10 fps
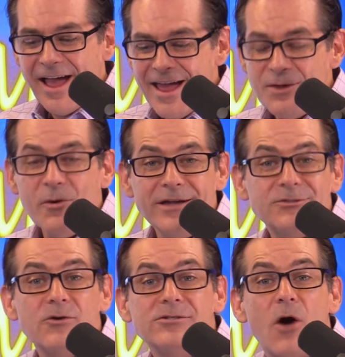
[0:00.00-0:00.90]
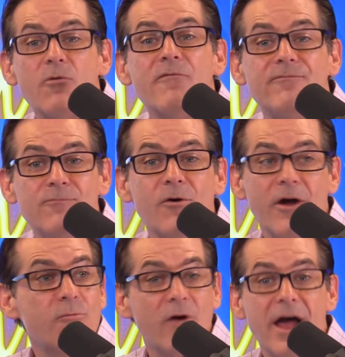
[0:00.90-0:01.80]
Anyway, it turns out we're
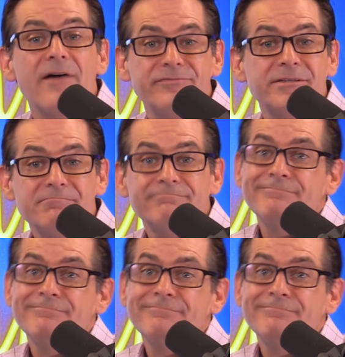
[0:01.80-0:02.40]
effed.